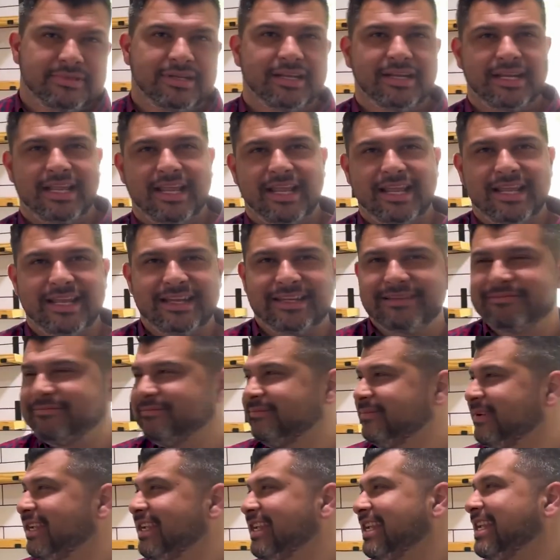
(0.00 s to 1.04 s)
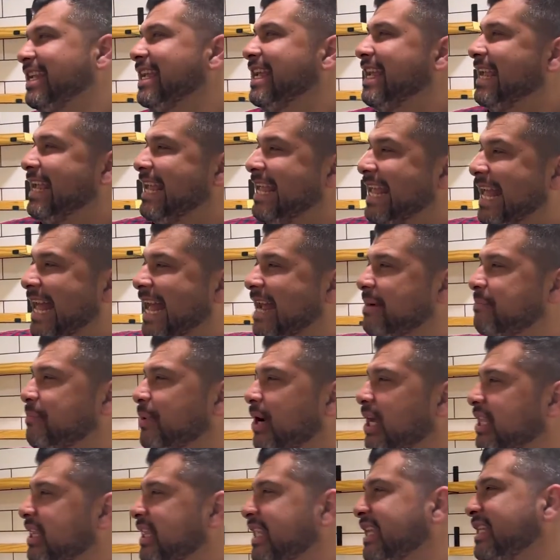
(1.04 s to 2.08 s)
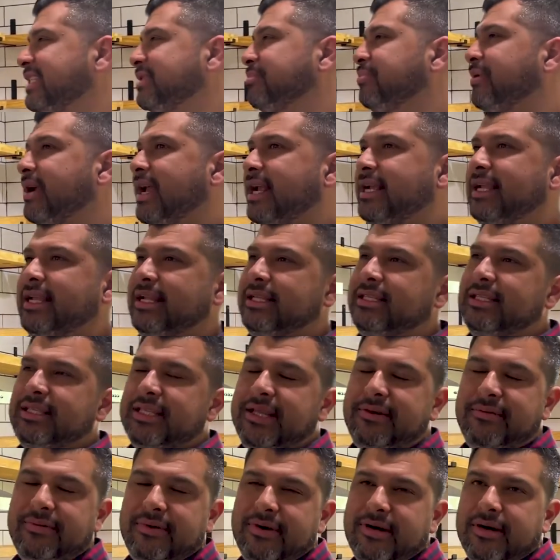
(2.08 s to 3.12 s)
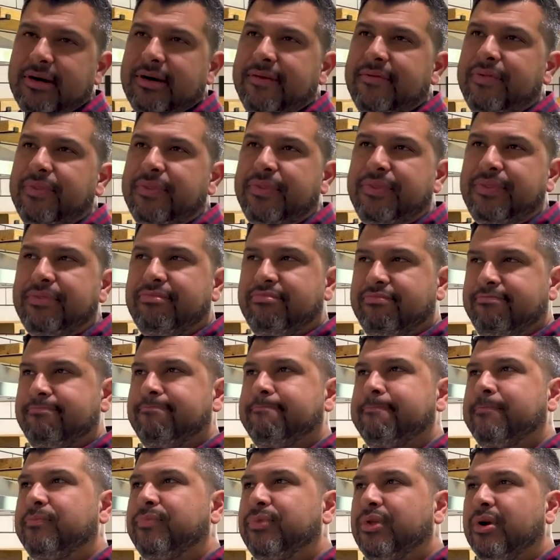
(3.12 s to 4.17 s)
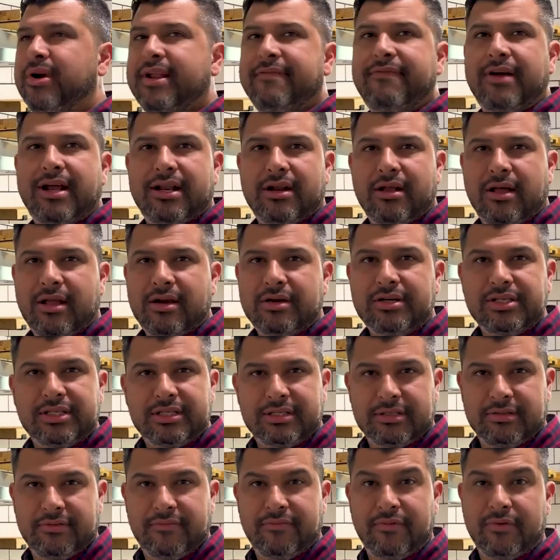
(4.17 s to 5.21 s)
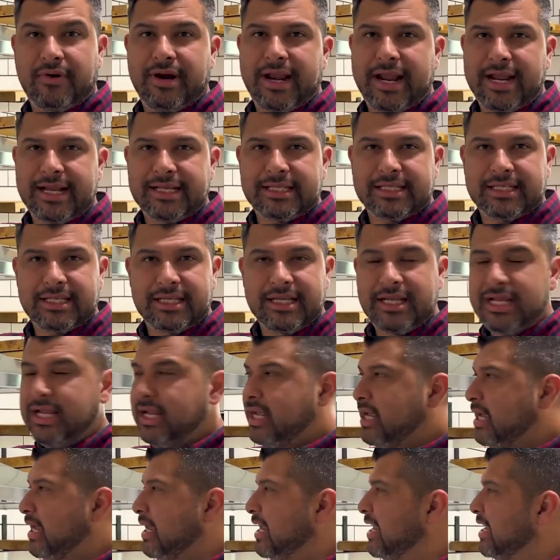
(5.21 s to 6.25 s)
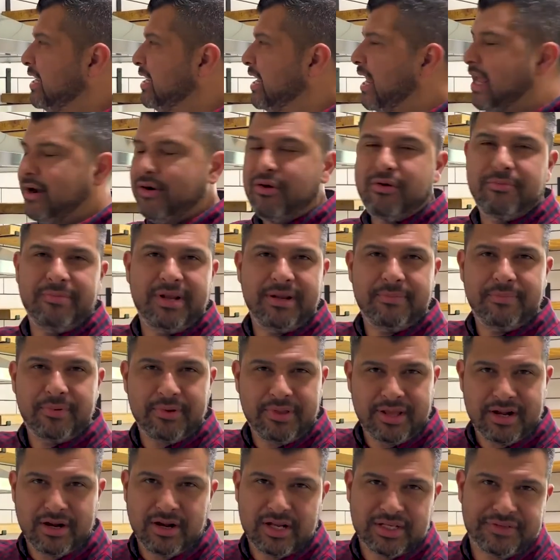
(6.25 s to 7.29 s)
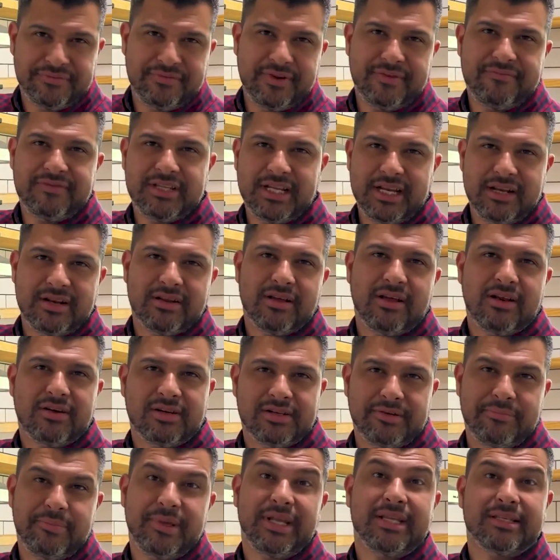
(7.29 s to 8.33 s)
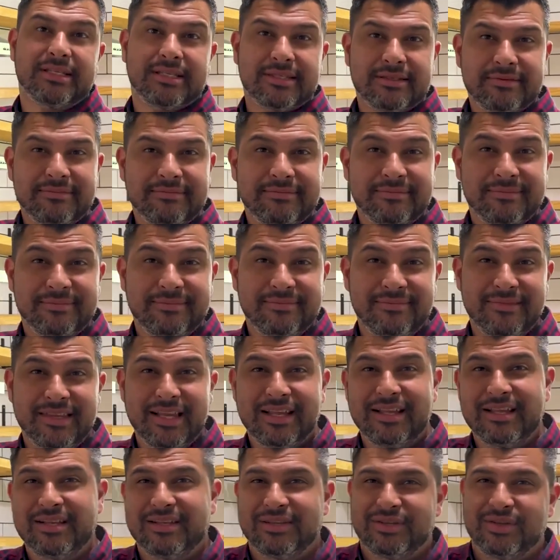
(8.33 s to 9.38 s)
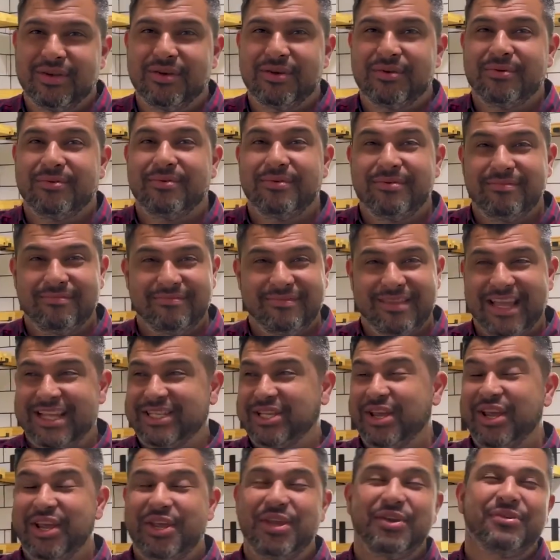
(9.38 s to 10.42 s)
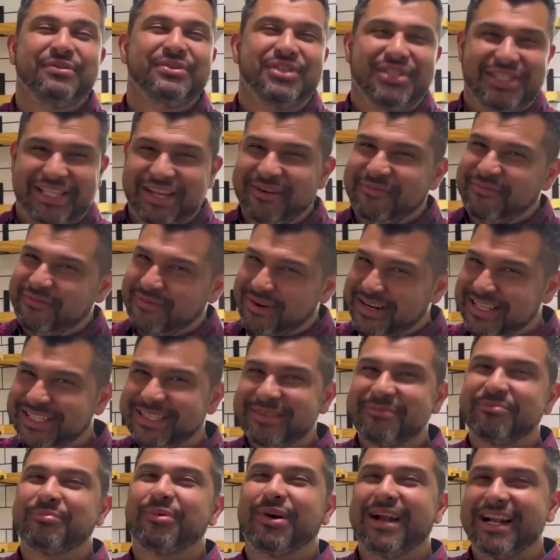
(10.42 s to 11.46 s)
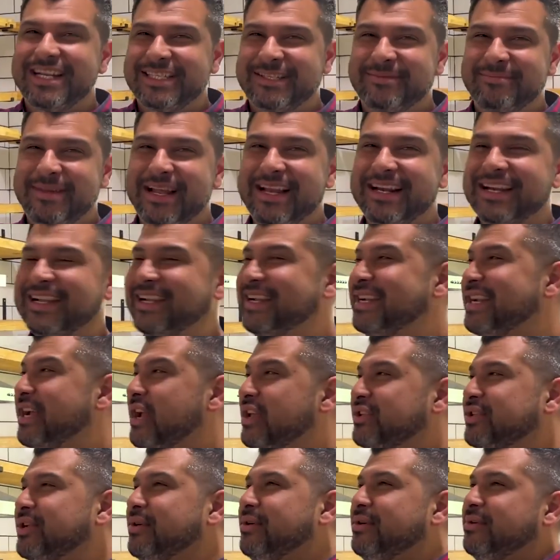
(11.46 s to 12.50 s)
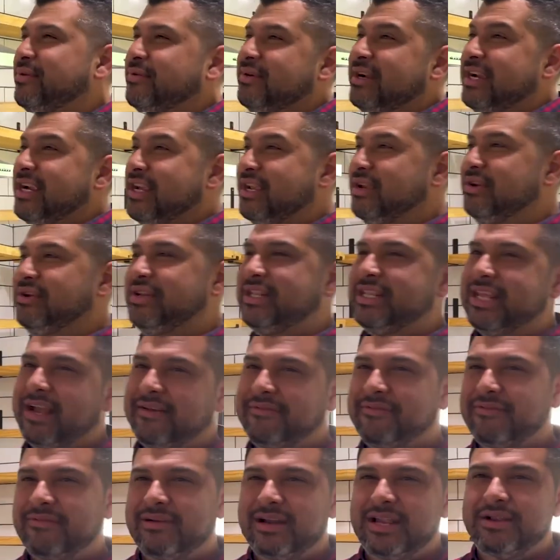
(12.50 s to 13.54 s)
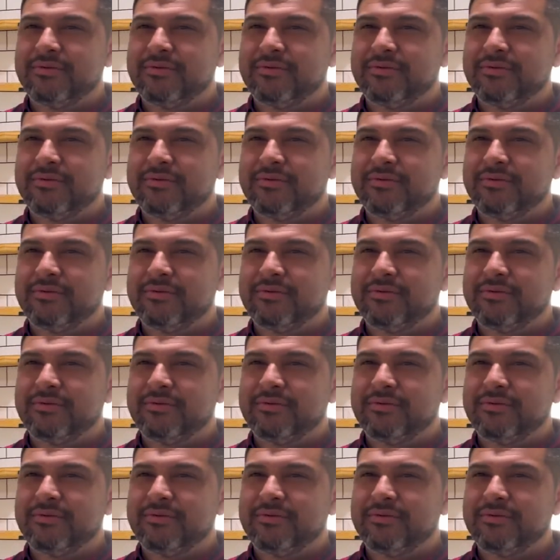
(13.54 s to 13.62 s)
Again, I bought these brackets. They were $35 for 8. At Home Depot, they cost $15 a piece. So that's a huge difference in price, man. So you definitely